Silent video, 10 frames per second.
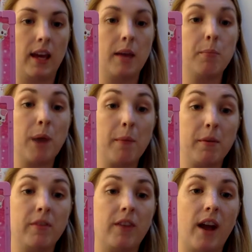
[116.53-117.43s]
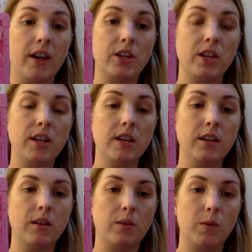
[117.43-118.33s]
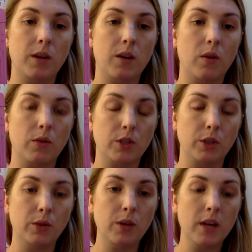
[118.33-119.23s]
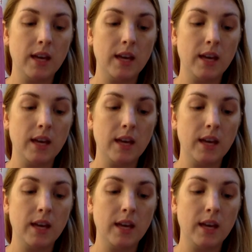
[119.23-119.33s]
improper fraction, 3/2,